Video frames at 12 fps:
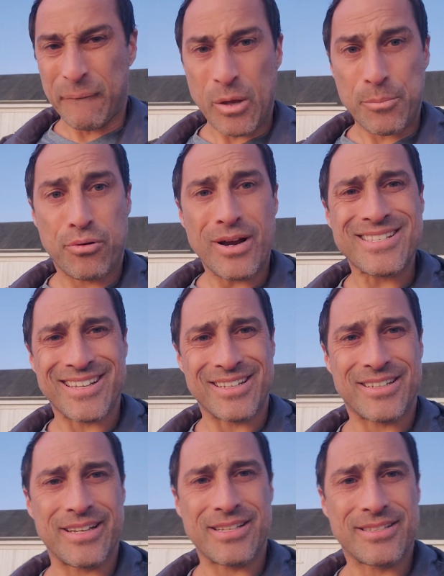present
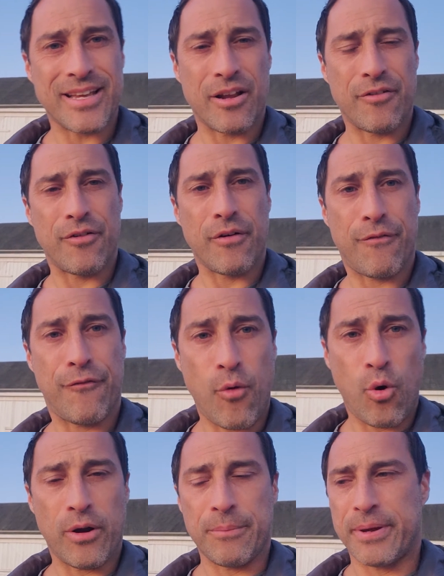instead of
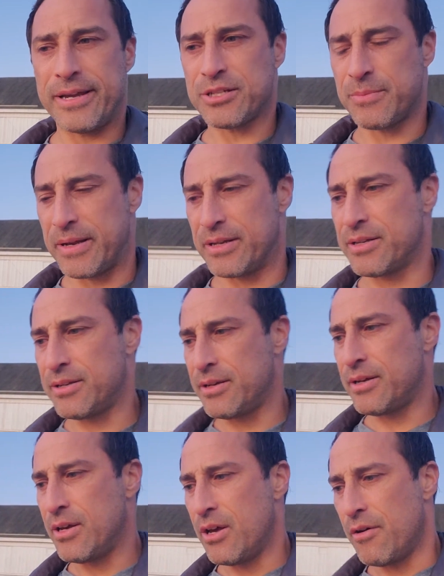for impeachment,
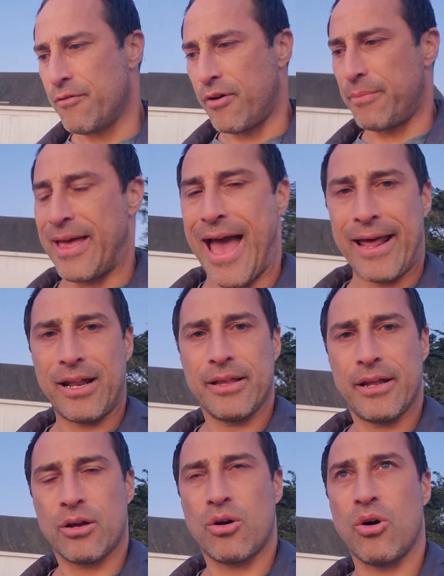from the
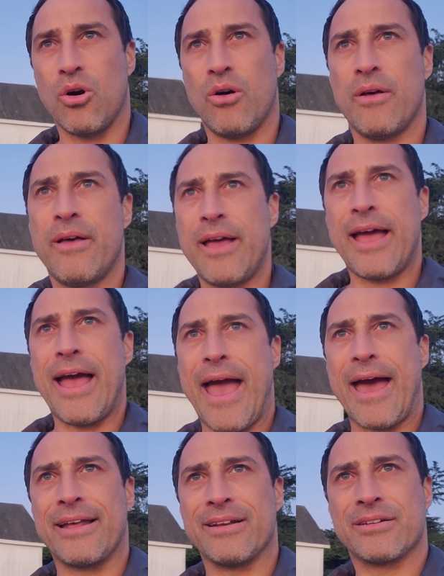analytical
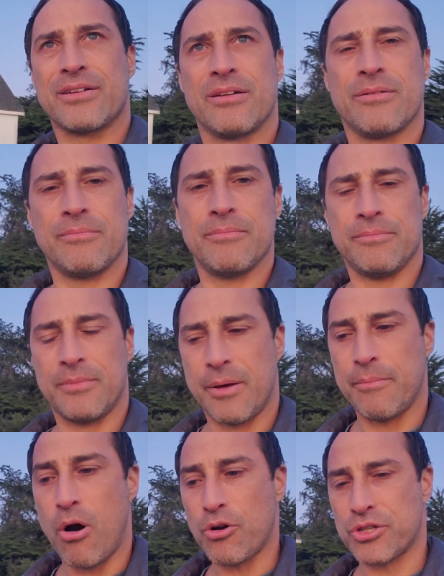and
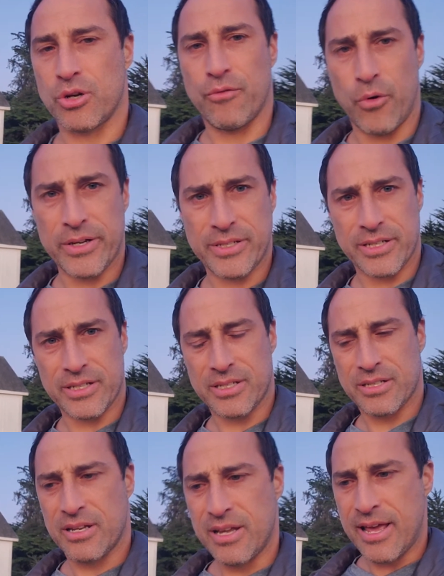emotional voices.
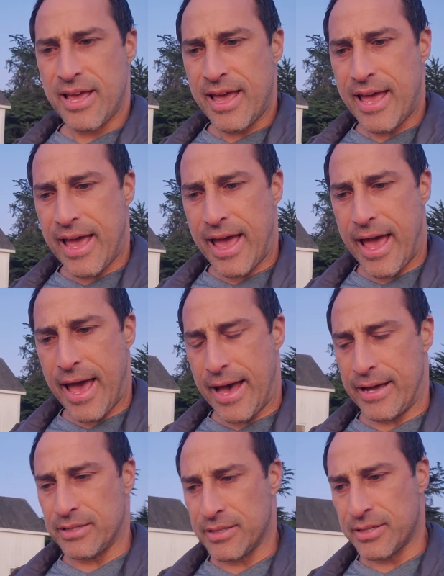
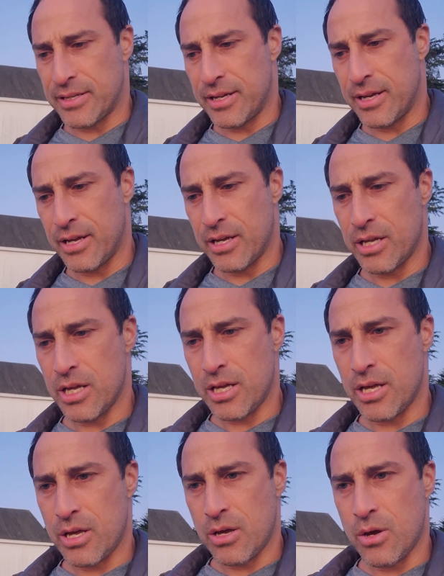And
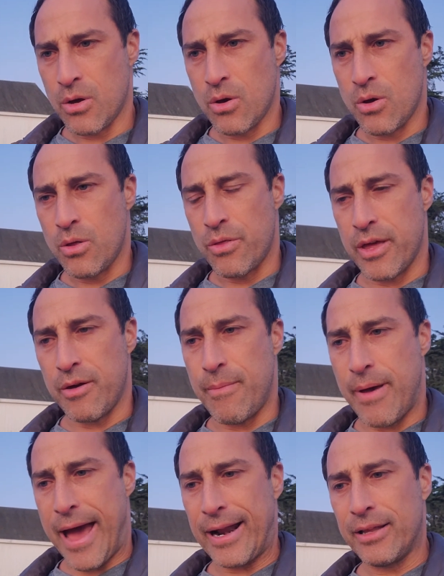the
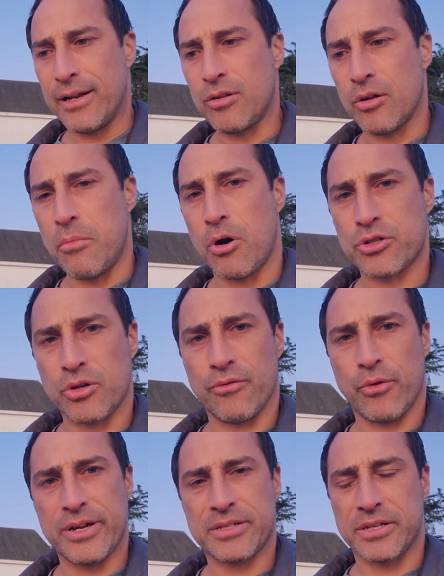analytical emotional
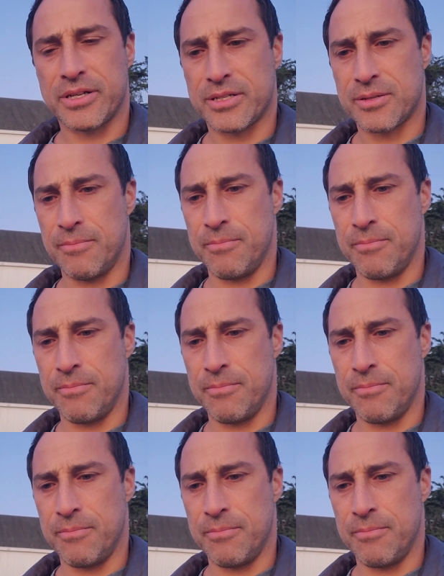voices